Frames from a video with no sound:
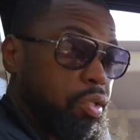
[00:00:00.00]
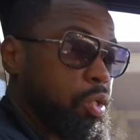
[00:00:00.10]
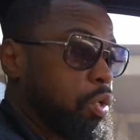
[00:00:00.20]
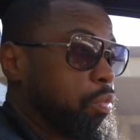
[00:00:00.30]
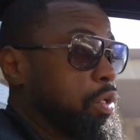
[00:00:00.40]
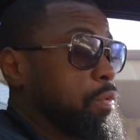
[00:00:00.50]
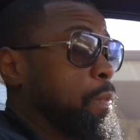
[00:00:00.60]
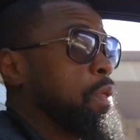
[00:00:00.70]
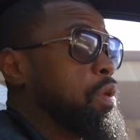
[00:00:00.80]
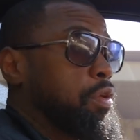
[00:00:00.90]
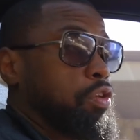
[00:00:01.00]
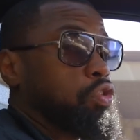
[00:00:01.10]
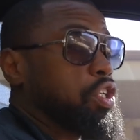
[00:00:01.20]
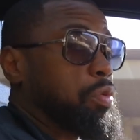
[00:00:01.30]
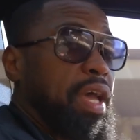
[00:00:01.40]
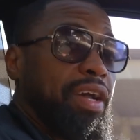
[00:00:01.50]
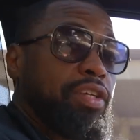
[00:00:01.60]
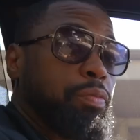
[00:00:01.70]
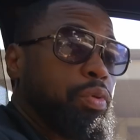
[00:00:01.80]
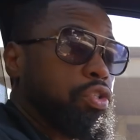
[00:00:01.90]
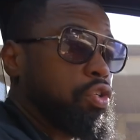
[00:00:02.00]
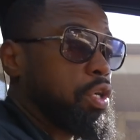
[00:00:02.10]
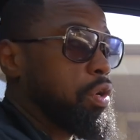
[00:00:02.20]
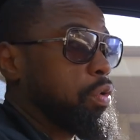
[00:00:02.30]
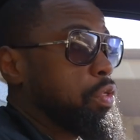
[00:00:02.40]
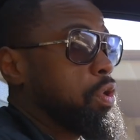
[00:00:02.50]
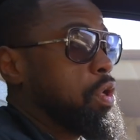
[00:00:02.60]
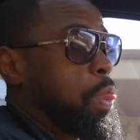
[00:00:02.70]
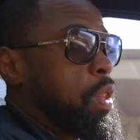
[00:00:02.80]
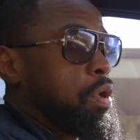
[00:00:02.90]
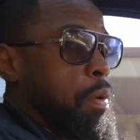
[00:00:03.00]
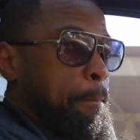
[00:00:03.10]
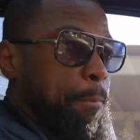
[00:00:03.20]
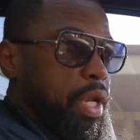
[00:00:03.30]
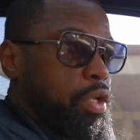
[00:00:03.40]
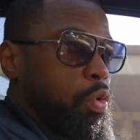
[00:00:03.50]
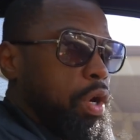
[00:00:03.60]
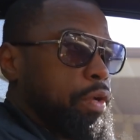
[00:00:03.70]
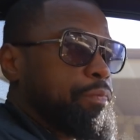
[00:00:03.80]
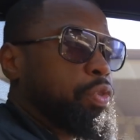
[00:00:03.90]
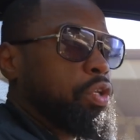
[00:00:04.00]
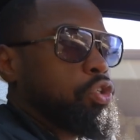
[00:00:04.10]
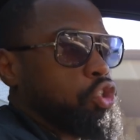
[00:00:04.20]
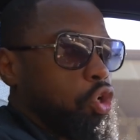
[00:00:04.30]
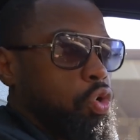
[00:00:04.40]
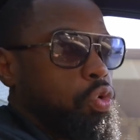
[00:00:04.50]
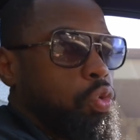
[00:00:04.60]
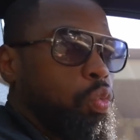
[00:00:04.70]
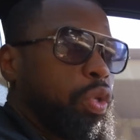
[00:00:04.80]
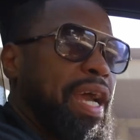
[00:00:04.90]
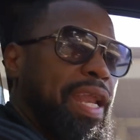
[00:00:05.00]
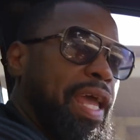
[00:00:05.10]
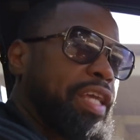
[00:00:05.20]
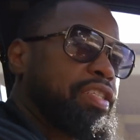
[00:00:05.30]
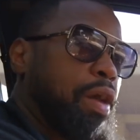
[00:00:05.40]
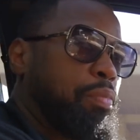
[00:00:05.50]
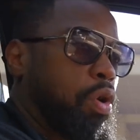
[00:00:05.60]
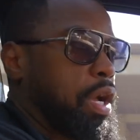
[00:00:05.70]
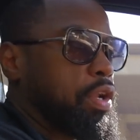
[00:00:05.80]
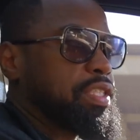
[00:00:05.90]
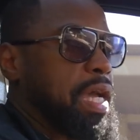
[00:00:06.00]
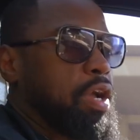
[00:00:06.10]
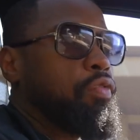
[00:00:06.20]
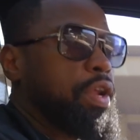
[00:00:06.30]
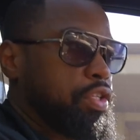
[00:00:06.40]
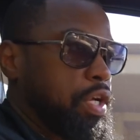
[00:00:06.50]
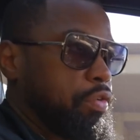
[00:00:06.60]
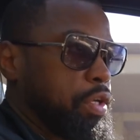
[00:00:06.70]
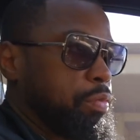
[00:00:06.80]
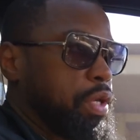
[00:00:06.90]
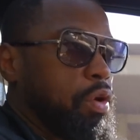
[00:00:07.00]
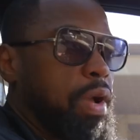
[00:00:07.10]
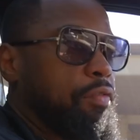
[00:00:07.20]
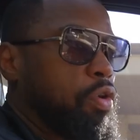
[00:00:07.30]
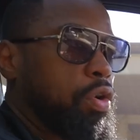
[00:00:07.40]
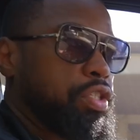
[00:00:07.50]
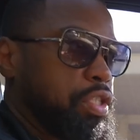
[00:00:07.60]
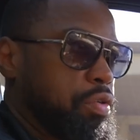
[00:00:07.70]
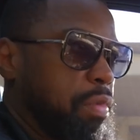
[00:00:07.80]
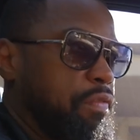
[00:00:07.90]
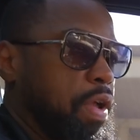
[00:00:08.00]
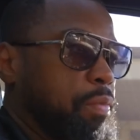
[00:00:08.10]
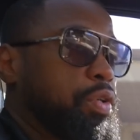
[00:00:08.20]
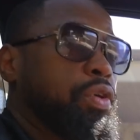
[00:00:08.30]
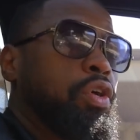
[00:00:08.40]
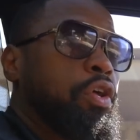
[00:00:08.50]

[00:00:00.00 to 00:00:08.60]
You know what I mean? You see him now, he's a picture of health. But anyway, so we kind of X that part out. It's not hereditary in me. I don't have heart disease in my family.